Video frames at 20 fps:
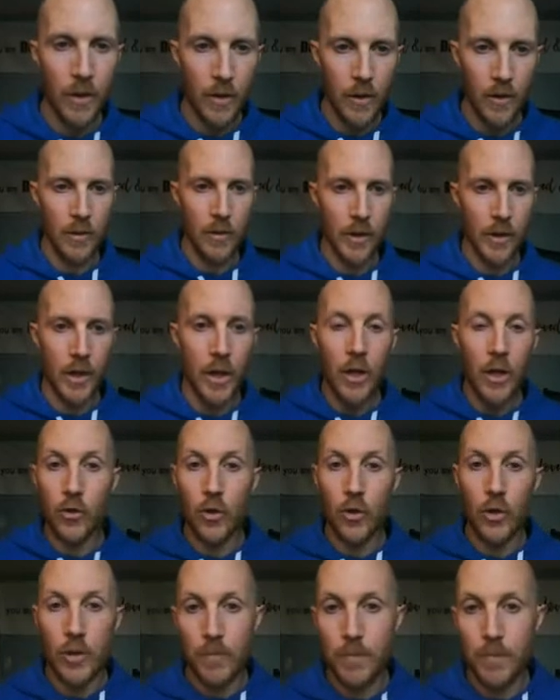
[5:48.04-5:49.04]
All right, so
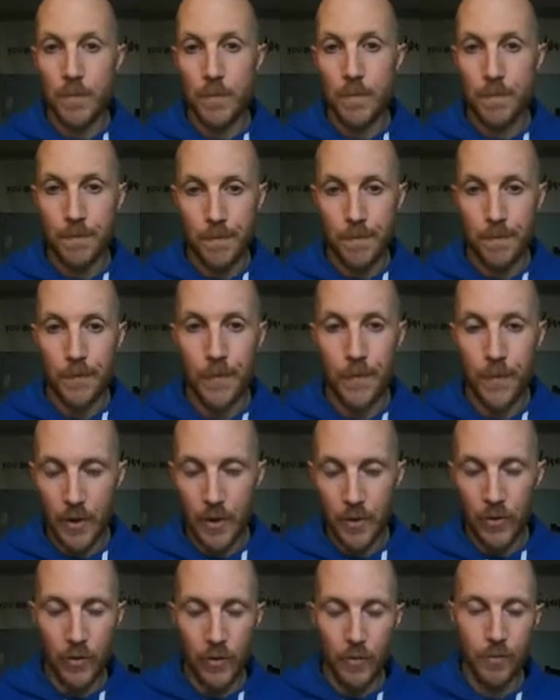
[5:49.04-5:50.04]
the
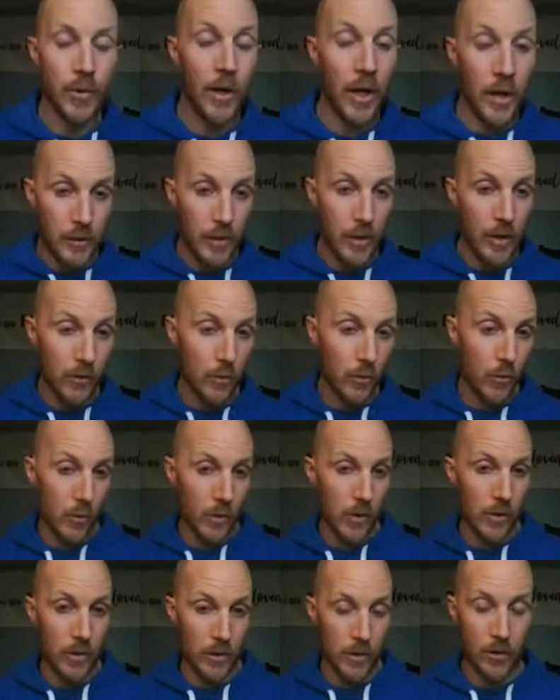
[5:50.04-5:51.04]
process, we
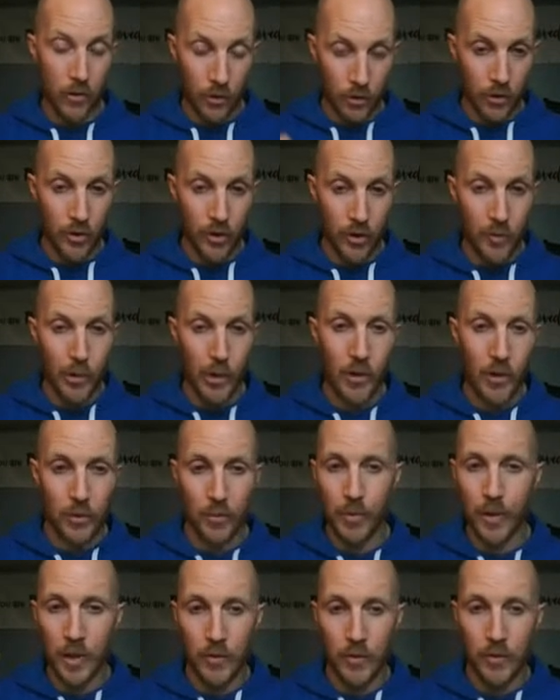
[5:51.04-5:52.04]
want to, just to summarize the
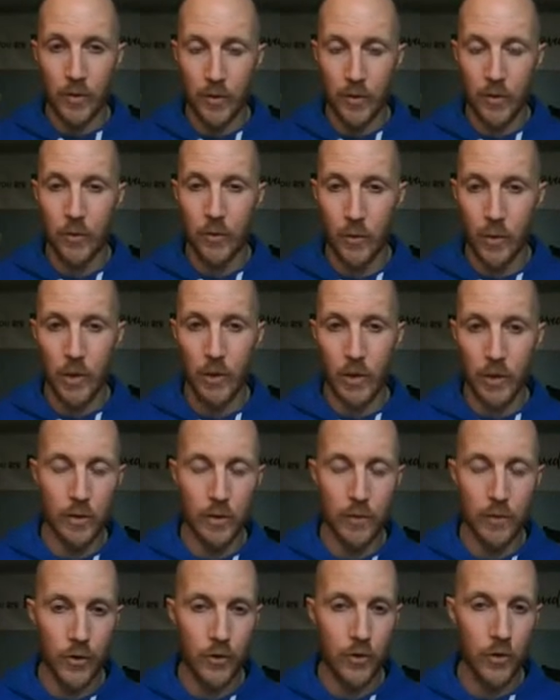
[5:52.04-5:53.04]
process, is we're going to look at the
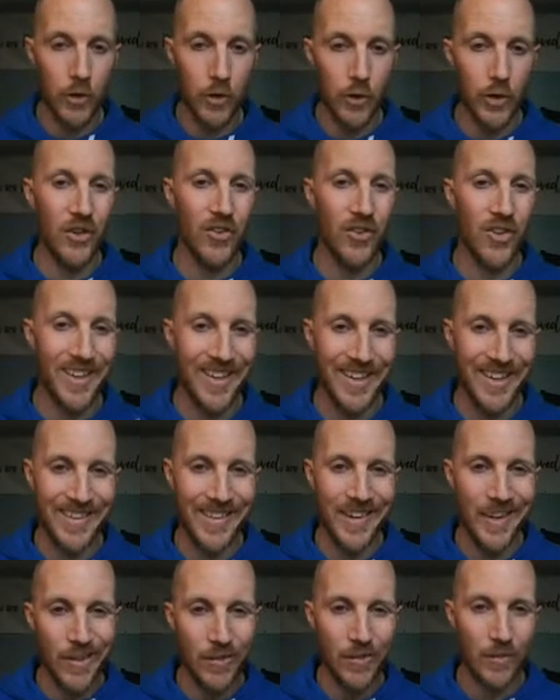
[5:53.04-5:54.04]
function notation,
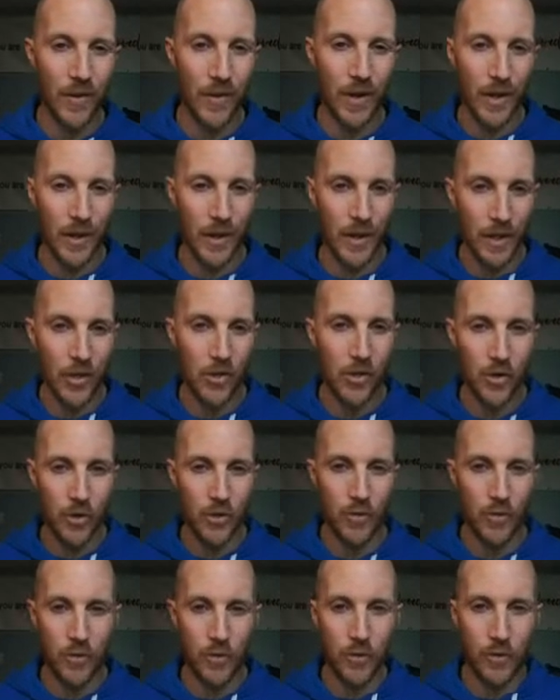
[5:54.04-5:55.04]
identify each
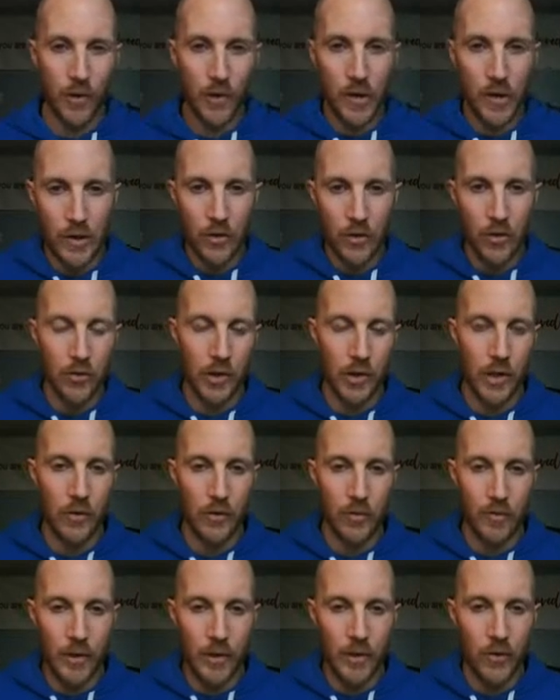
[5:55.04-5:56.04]
of the various
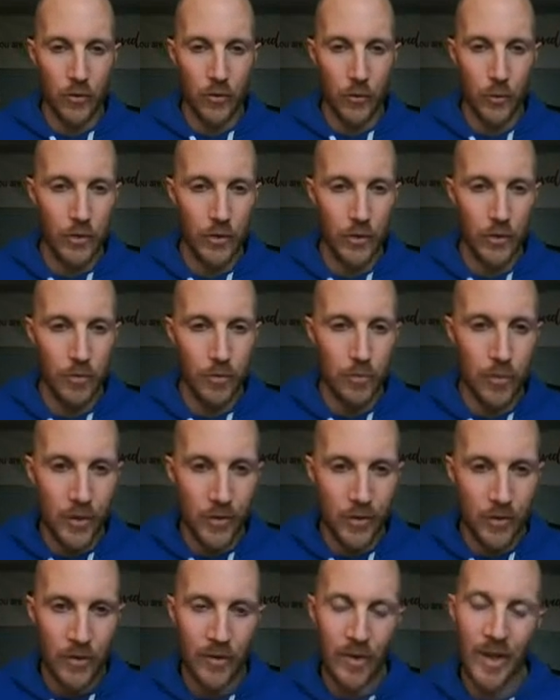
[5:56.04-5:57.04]
transformations which is
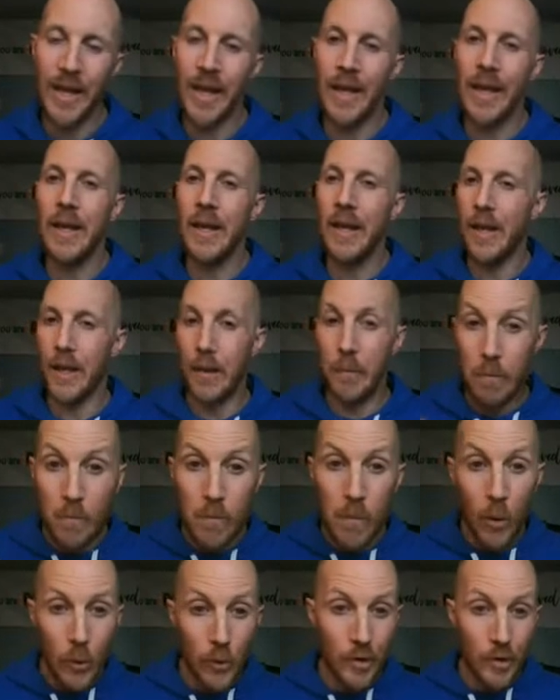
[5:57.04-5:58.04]
present, and
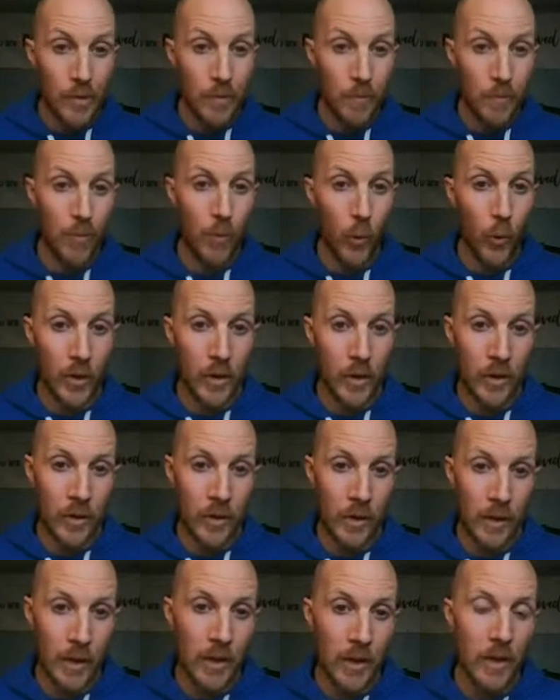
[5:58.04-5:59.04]
most
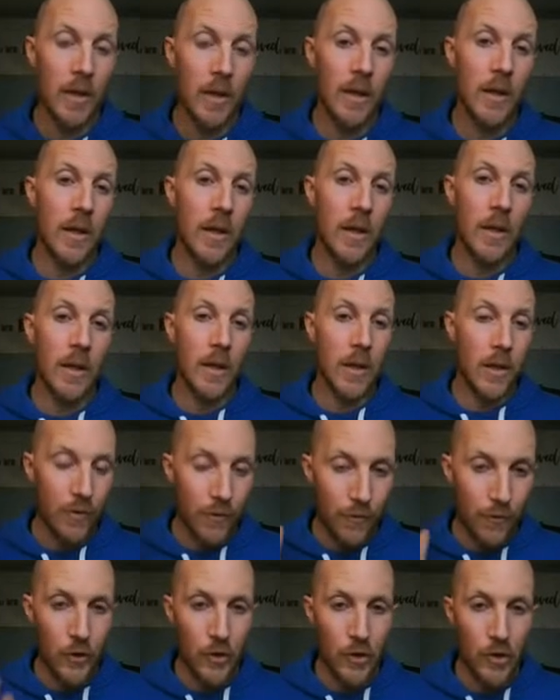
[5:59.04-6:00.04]
importantly, the
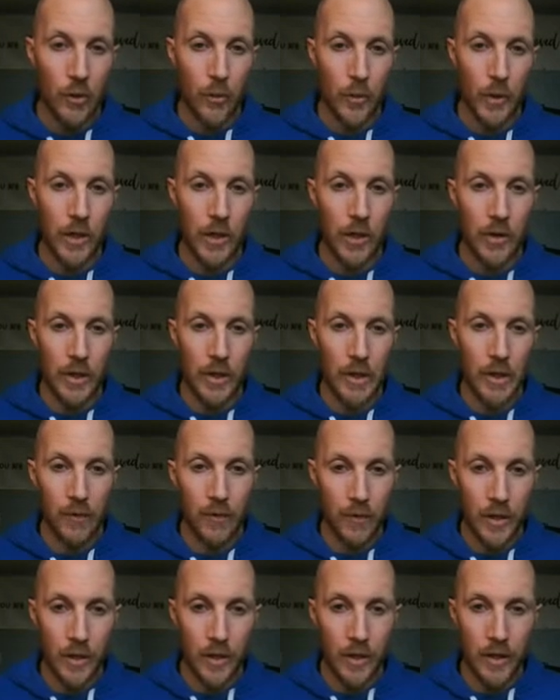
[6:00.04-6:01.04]
first thing we need to
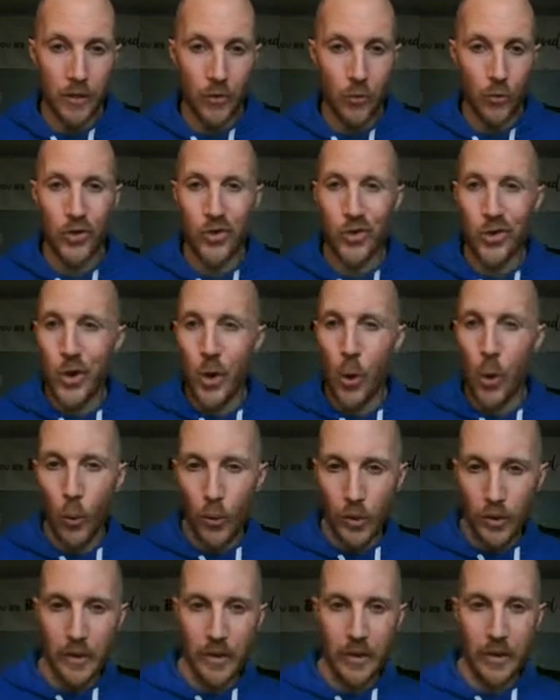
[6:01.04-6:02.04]
identify is which
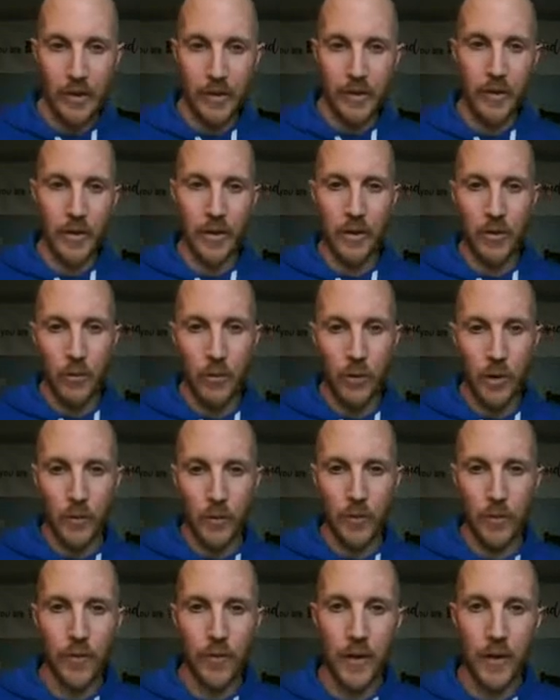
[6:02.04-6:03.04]
coordinate it's going to
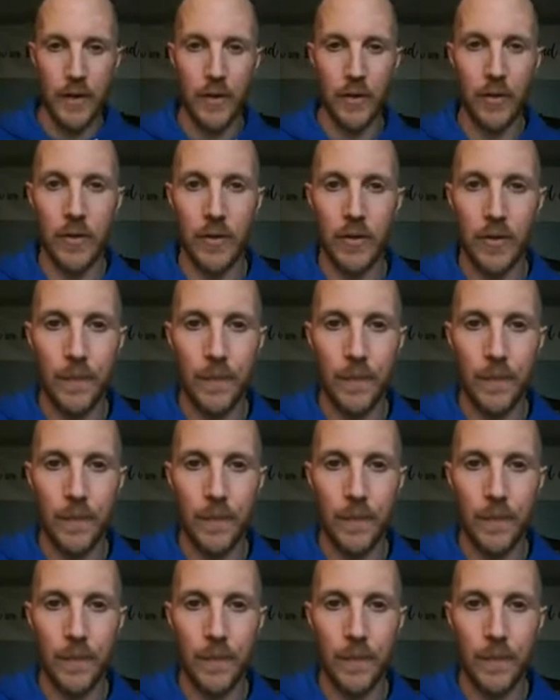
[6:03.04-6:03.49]
affect.